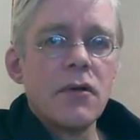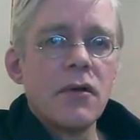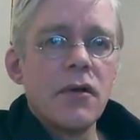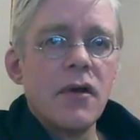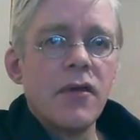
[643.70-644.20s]

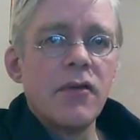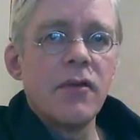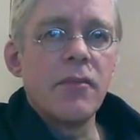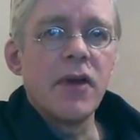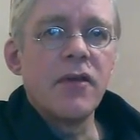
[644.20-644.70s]
There's your
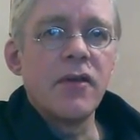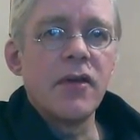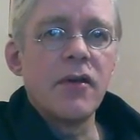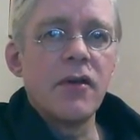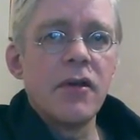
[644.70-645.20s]

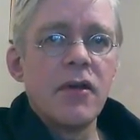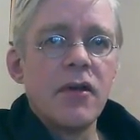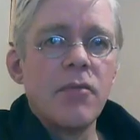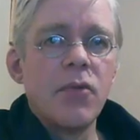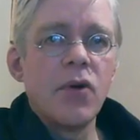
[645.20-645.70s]
basic
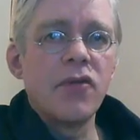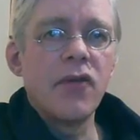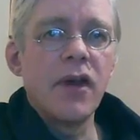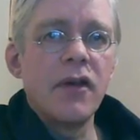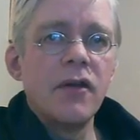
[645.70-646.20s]
bog
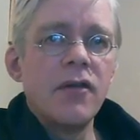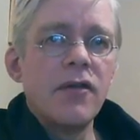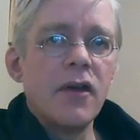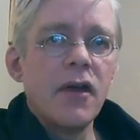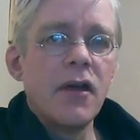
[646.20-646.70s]
standard
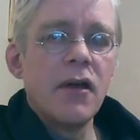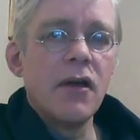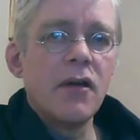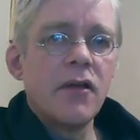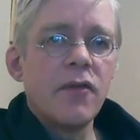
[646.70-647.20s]
D,
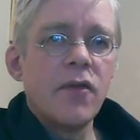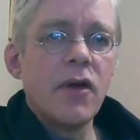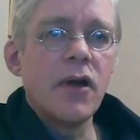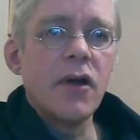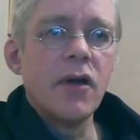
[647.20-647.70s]
that's
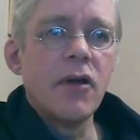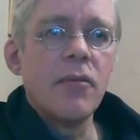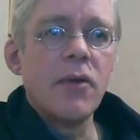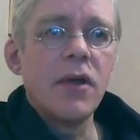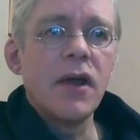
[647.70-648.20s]
fine,
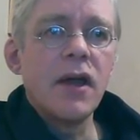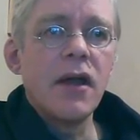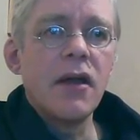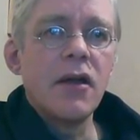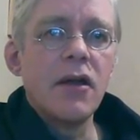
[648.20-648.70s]
but
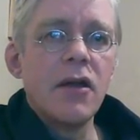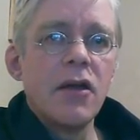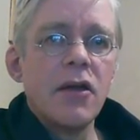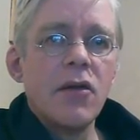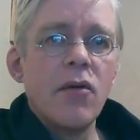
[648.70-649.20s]
again
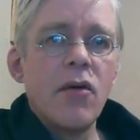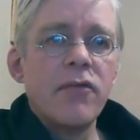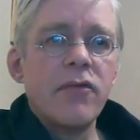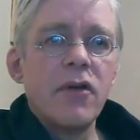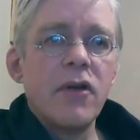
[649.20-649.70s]
you
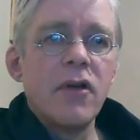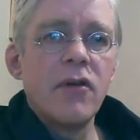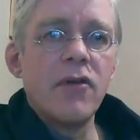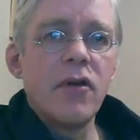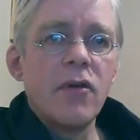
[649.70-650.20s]
often
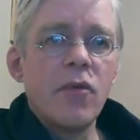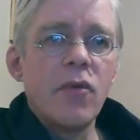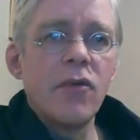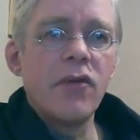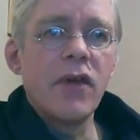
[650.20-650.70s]
don't want
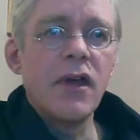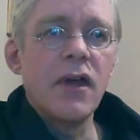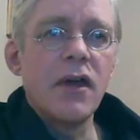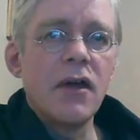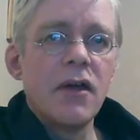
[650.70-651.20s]
to
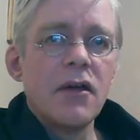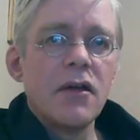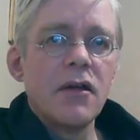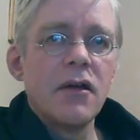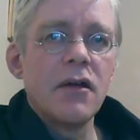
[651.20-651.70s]
hear
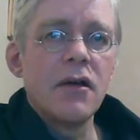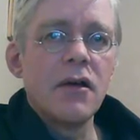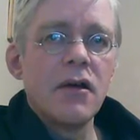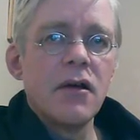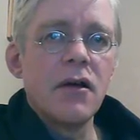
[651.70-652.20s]

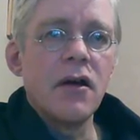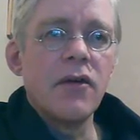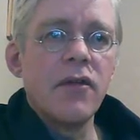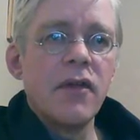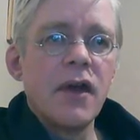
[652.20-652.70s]
either
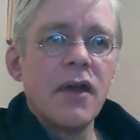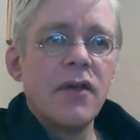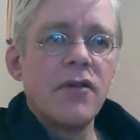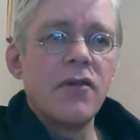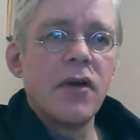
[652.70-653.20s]
the A
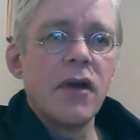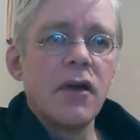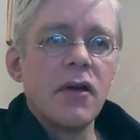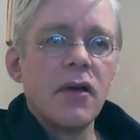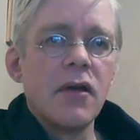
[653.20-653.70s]
string,
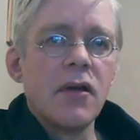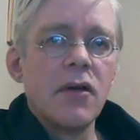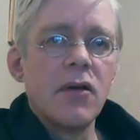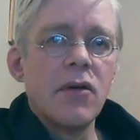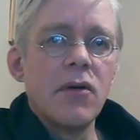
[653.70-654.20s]

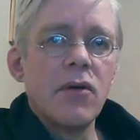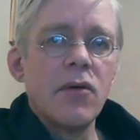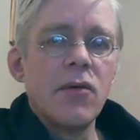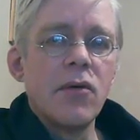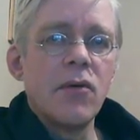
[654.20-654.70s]

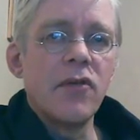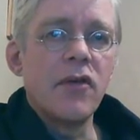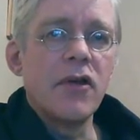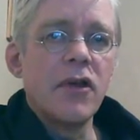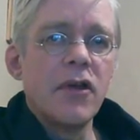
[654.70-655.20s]
or
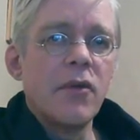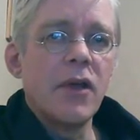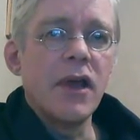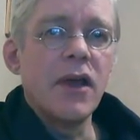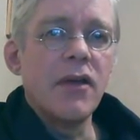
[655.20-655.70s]
certainly you don't want to
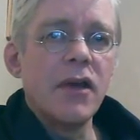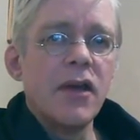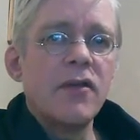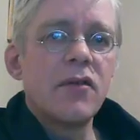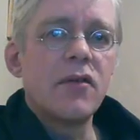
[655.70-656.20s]
hear the E
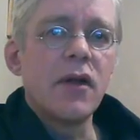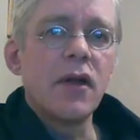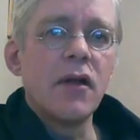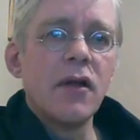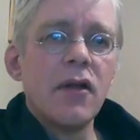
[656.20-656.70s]
string,
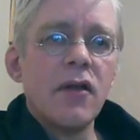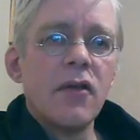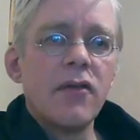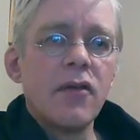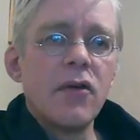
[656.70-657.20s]

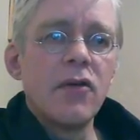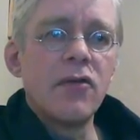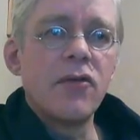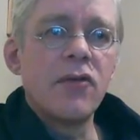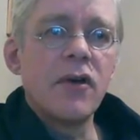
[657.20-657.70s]
so you're
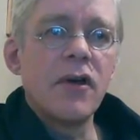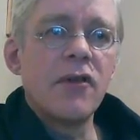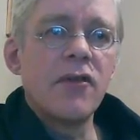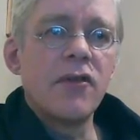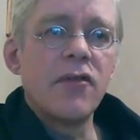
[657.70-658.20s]
trying
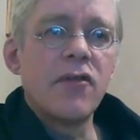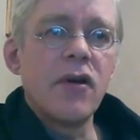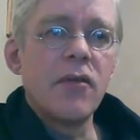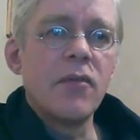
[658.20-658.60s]
to strum